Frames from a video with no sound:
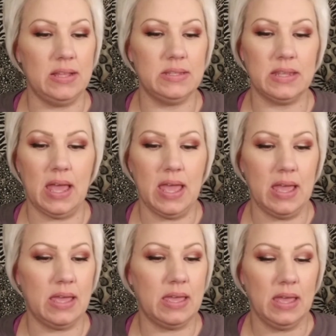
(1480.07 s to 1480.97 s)
Like,
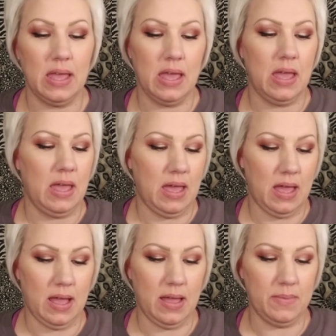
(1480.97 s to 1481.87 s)

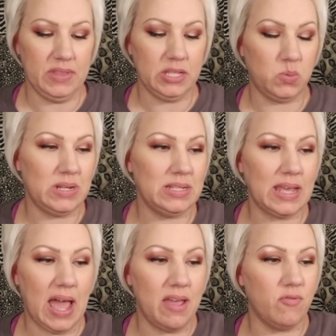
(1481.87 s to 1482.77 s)
this one is
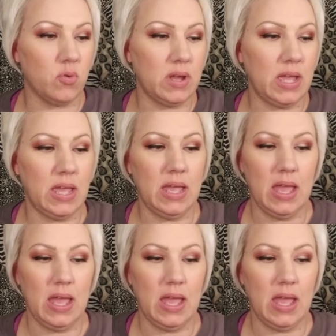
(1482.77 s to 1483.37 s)
Ivory,